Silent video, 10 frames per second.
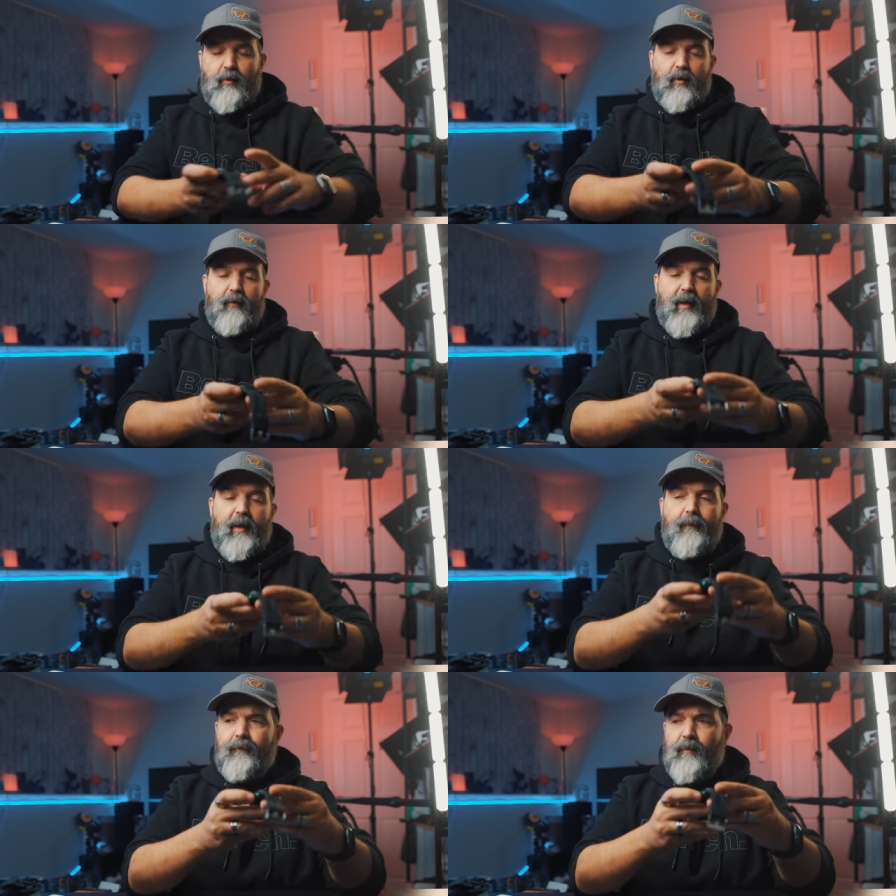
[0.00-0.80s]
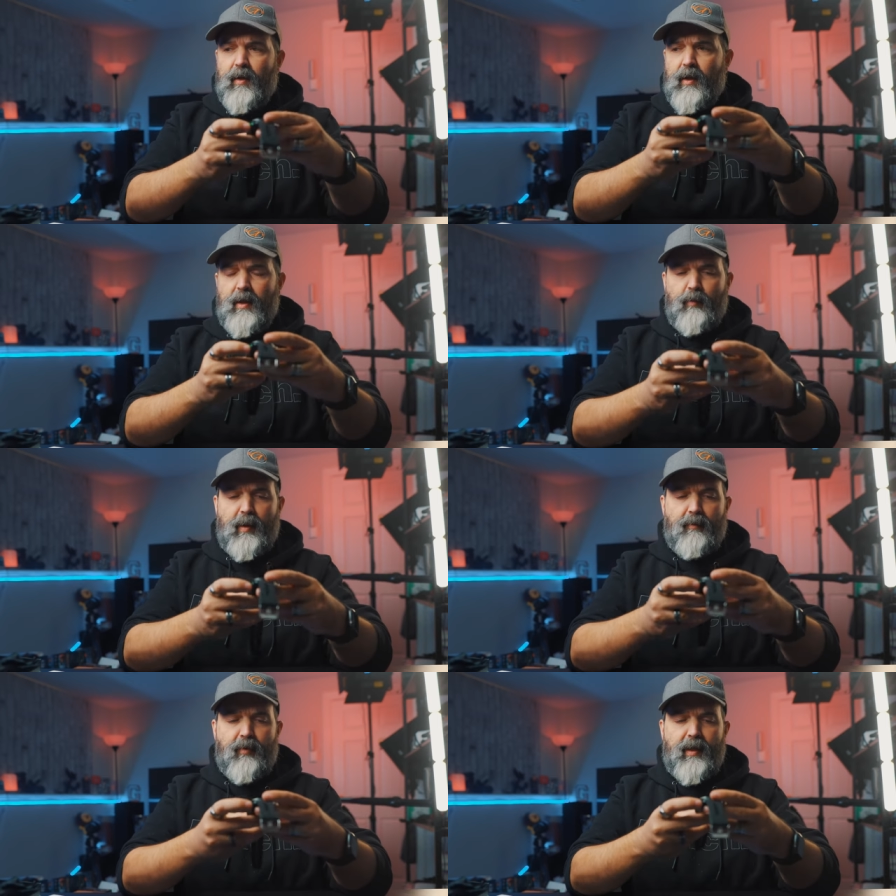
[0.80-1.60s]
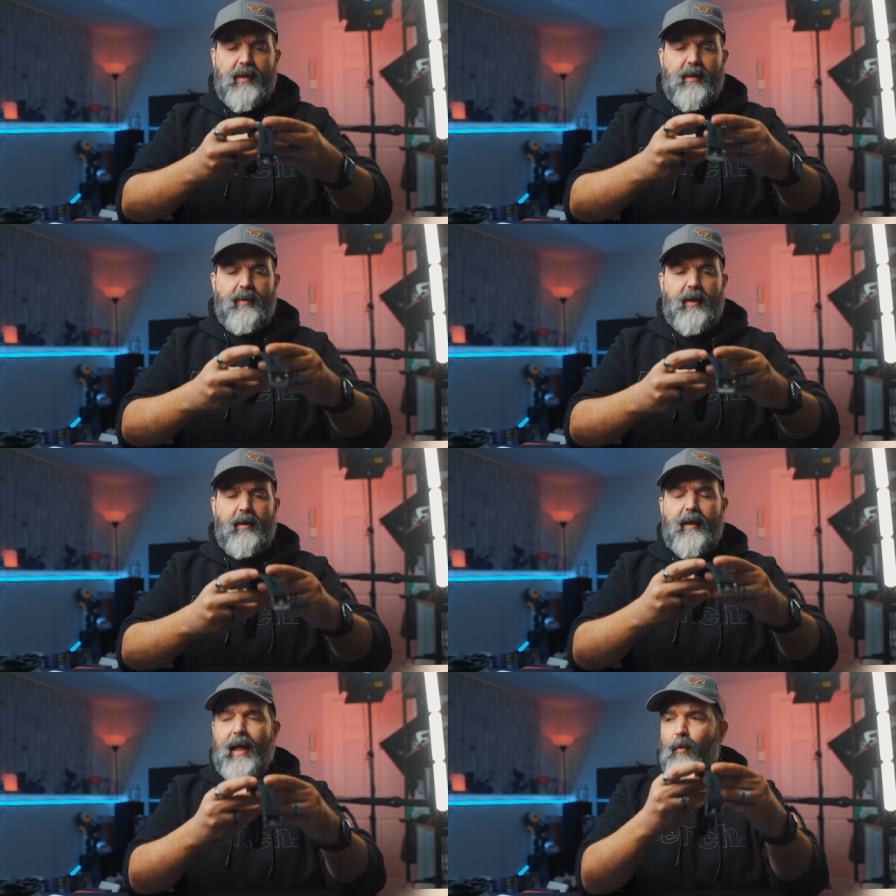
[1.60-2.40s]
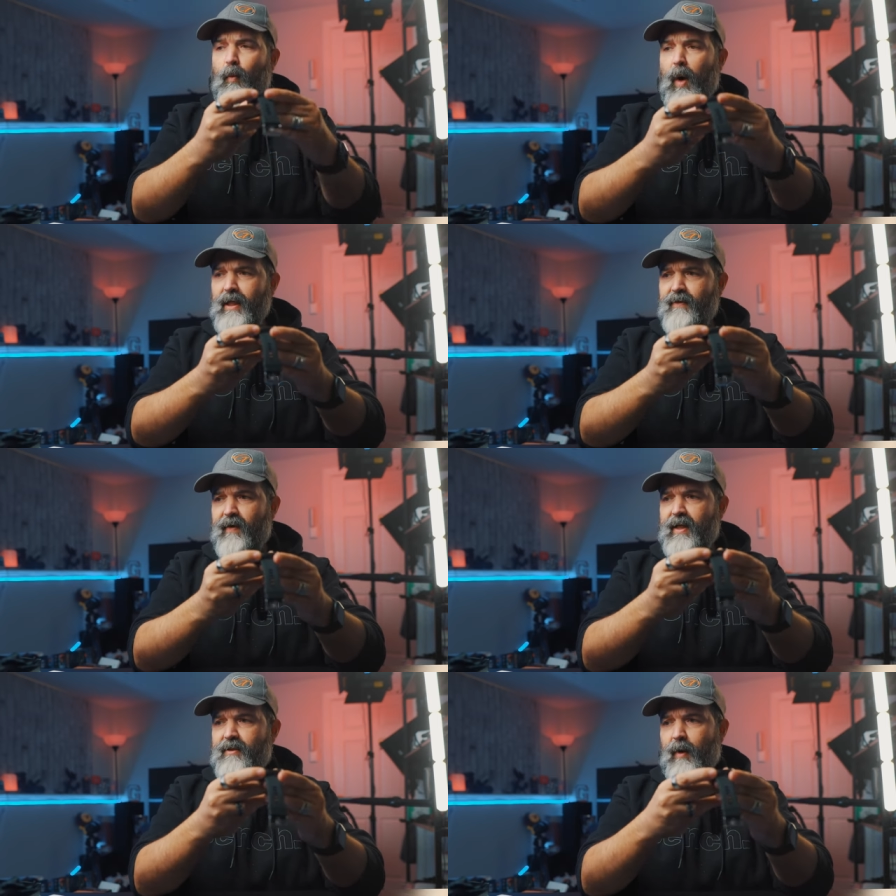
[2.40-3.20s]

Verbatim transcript: going over there. Can, we can bring this up here now. Watch face